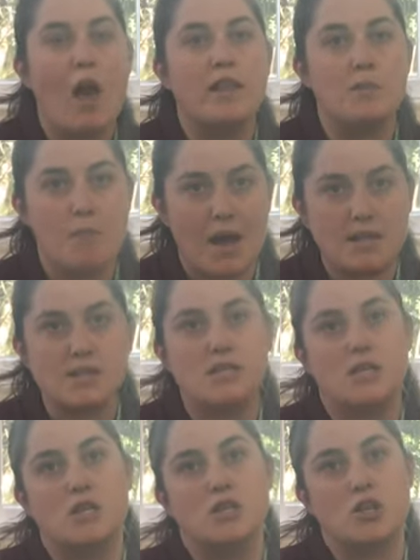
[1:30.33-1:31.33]
the
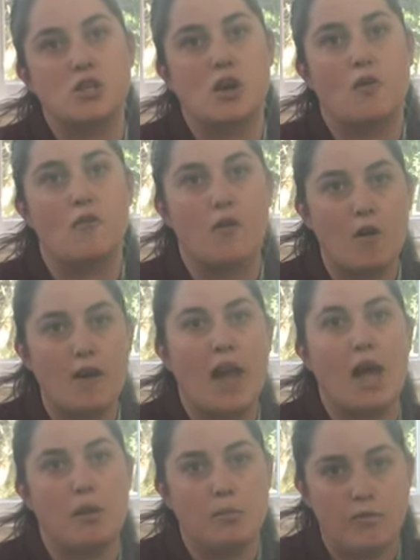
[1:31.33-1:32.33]
maths teachers are very
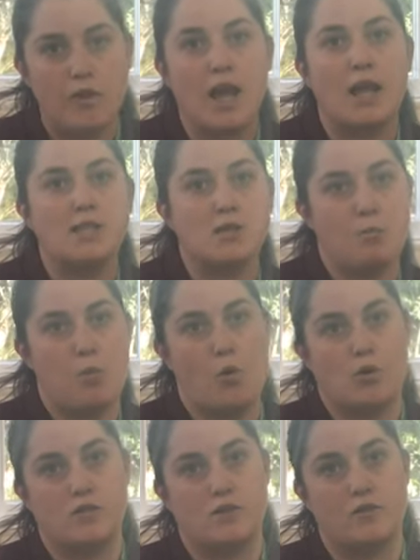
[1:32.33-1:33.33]
helpful and
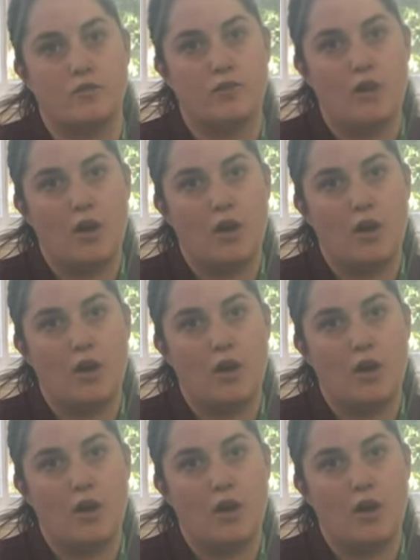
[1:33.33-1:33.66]
supportive.